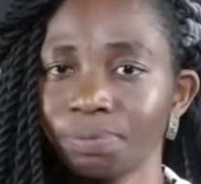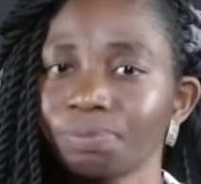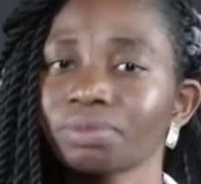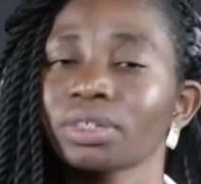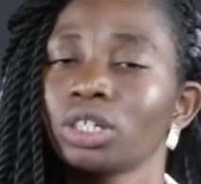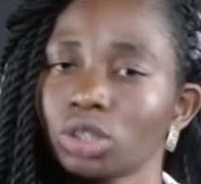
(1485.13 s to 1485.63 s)

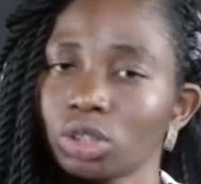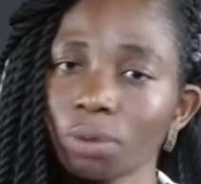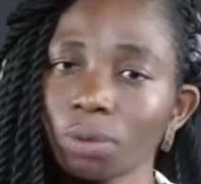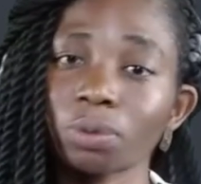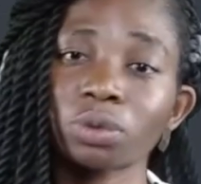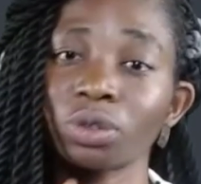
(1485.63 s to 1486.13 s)
Sodium
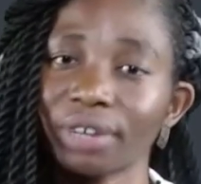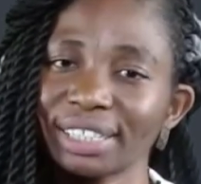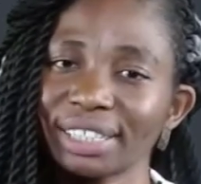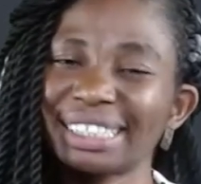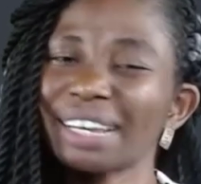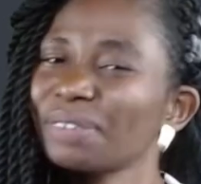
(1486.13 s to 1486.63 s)
chloride
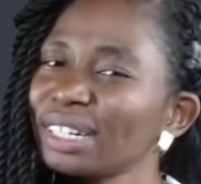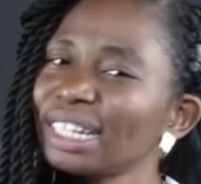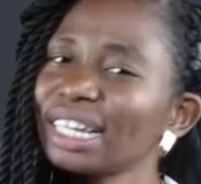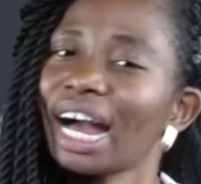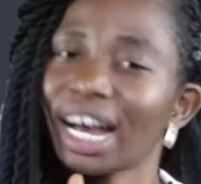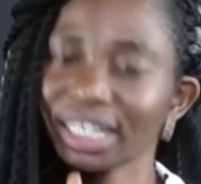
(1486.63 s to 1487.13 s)
definitely
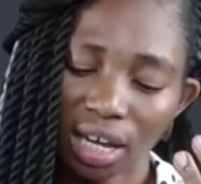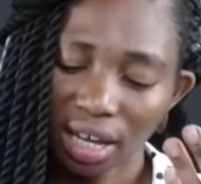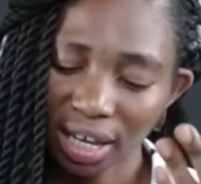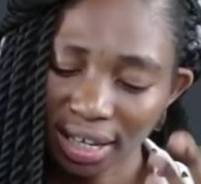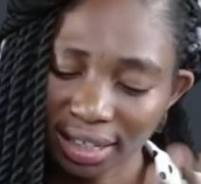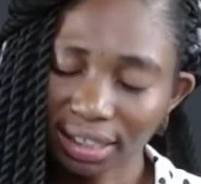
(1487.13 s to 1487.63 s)
has a
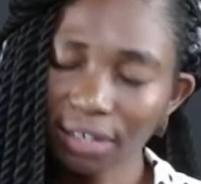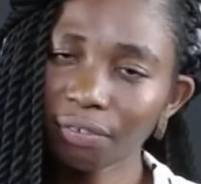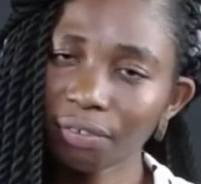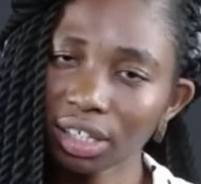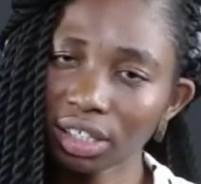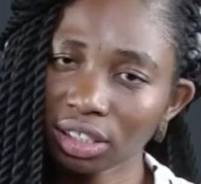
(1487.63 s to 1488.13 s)

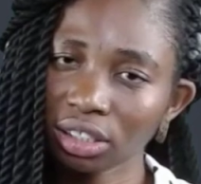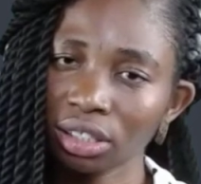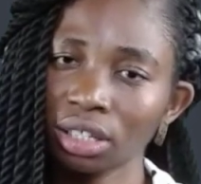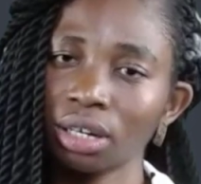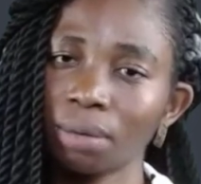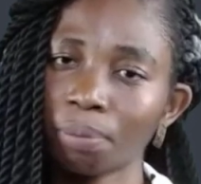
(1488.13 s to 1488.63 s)
different
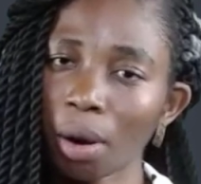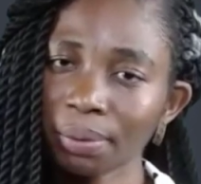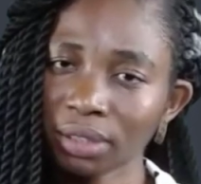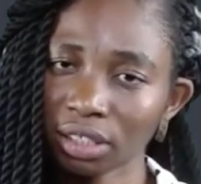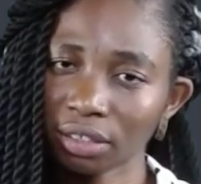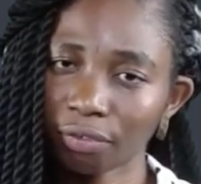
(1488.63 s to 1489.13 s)
property
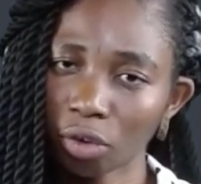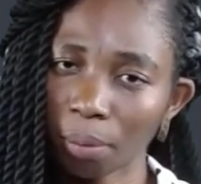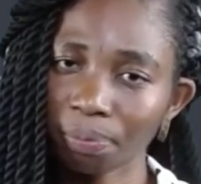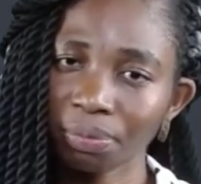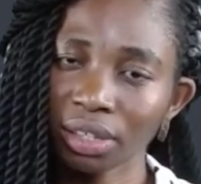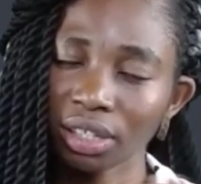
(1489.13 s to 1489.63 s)
from
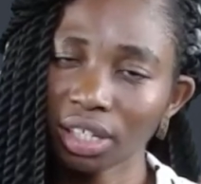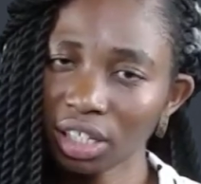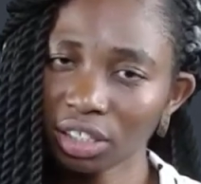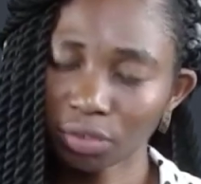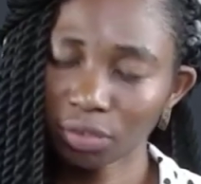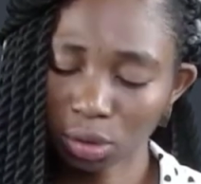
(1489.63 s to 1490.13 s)
the
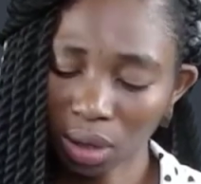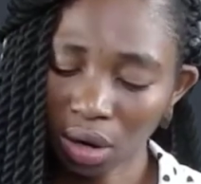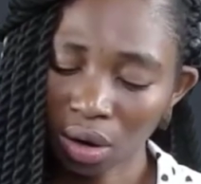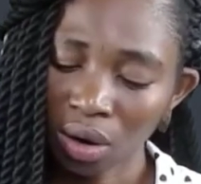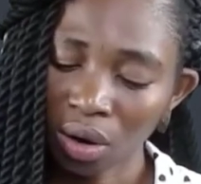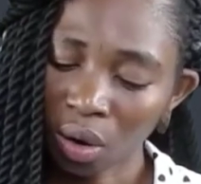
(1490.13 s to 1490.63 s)
individual
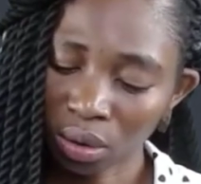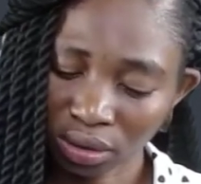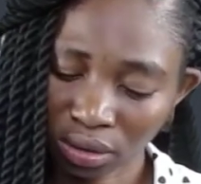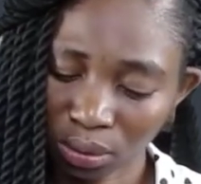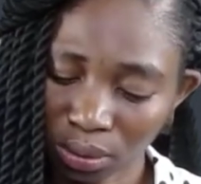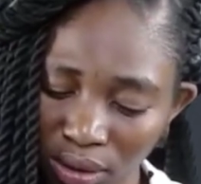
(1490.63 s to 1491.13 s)

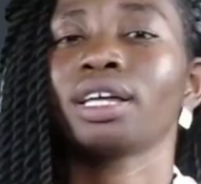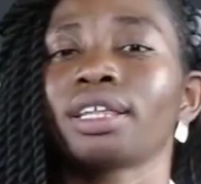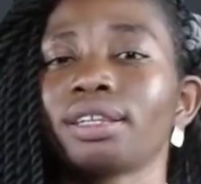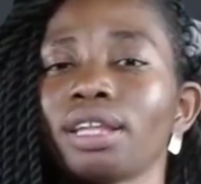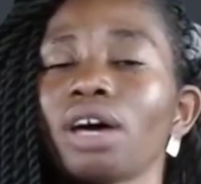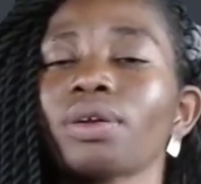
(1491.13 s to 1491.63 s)
constituents.
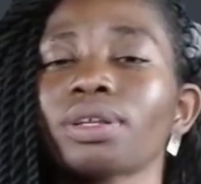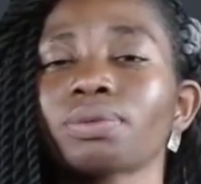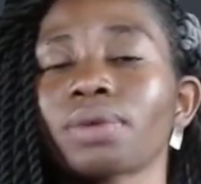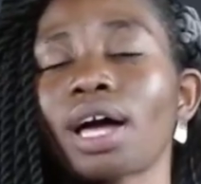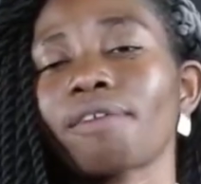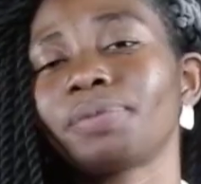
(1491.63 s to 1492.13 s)
Now that
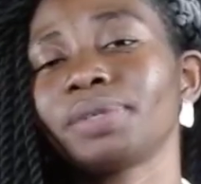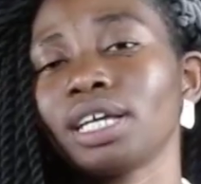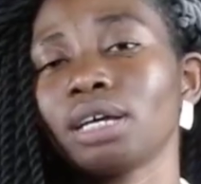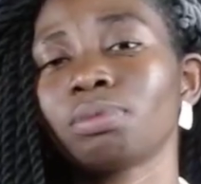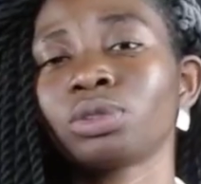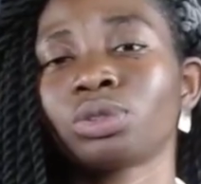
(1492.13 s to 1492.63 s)
I've been able
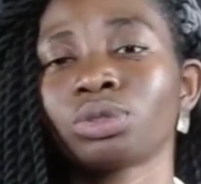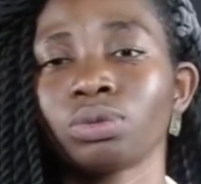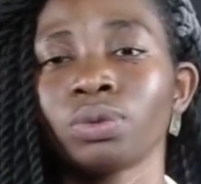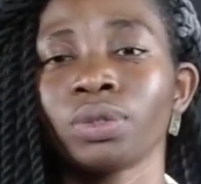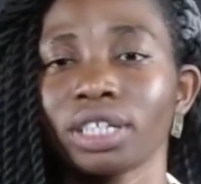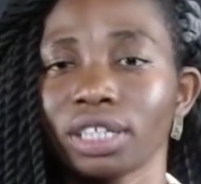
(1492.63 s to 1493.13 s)
to
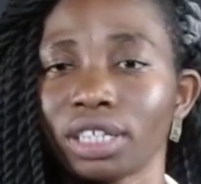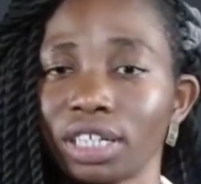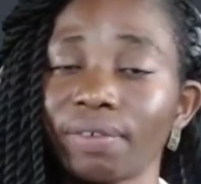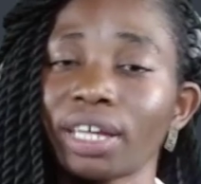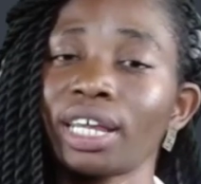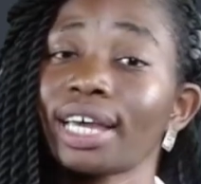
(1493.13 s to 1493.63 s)
give an
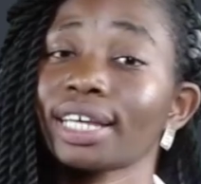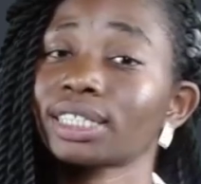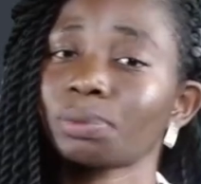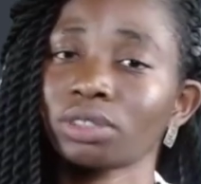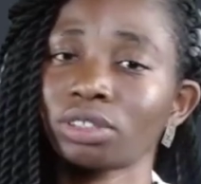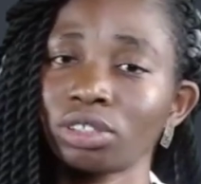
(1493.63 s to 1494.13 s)

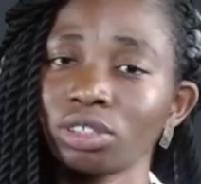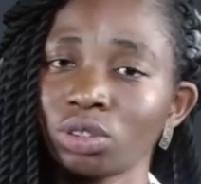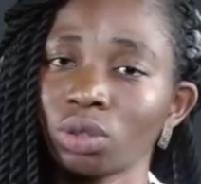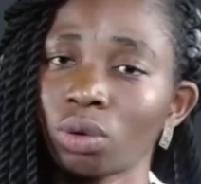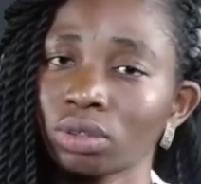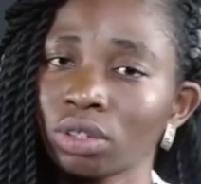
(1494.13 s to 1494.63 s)
expository
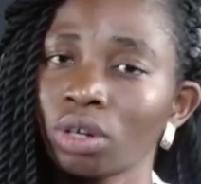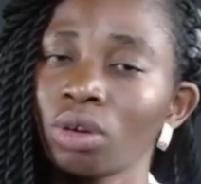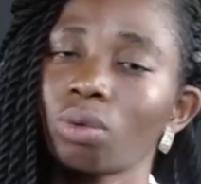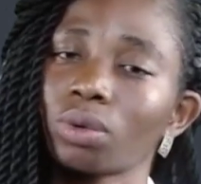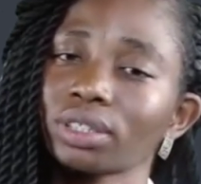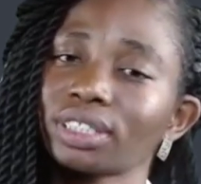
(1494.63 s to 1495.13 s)
on
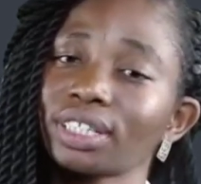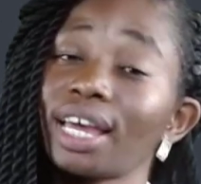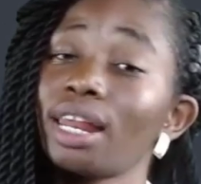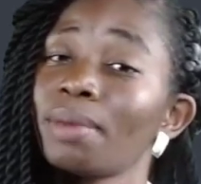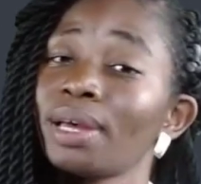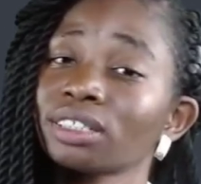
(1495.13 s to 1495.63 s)
what
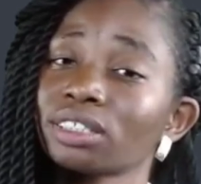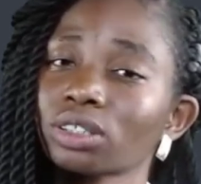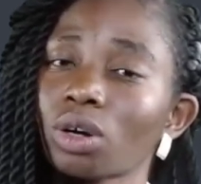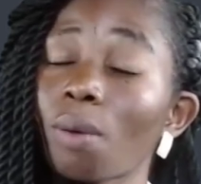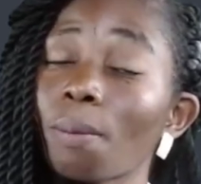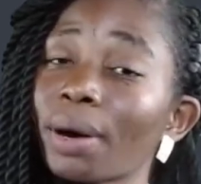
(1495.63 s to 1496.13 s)
elements,
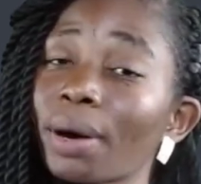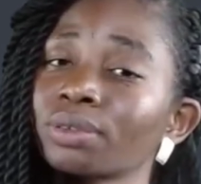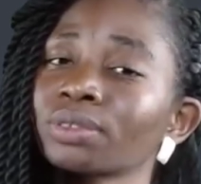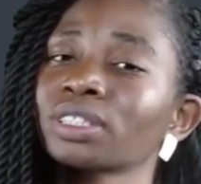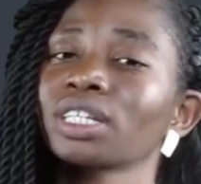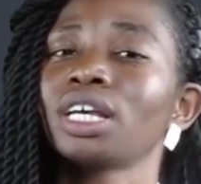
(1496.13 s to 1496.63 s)
compounds,
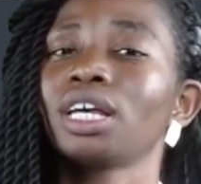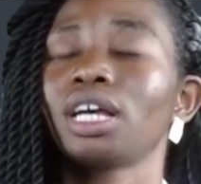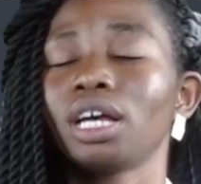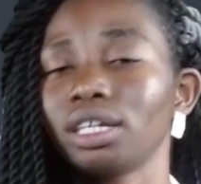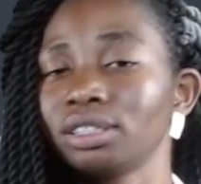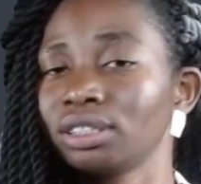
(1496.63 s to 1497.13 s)

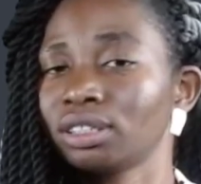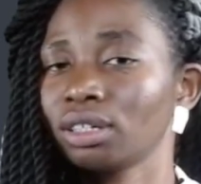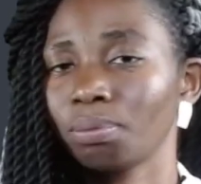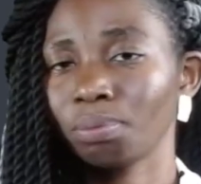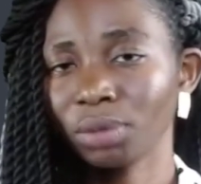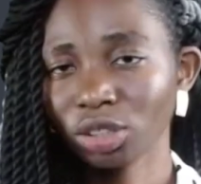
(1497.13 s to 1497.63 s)
and
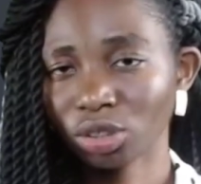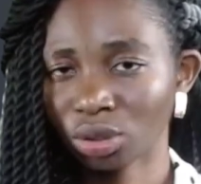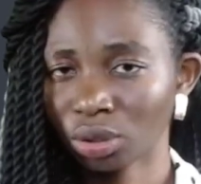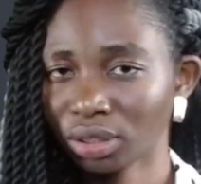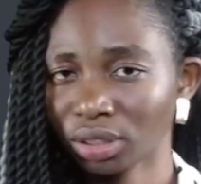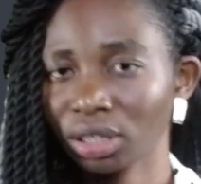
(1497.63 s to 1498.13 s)

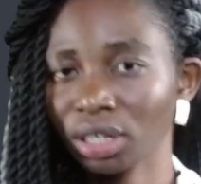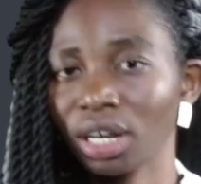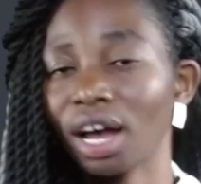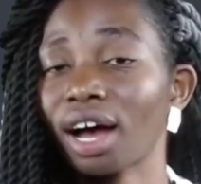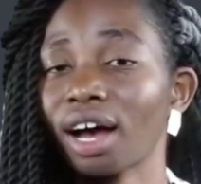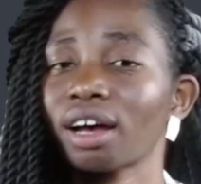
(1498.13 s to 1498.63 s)
mixtures
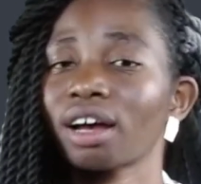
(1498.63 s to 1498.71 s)
are,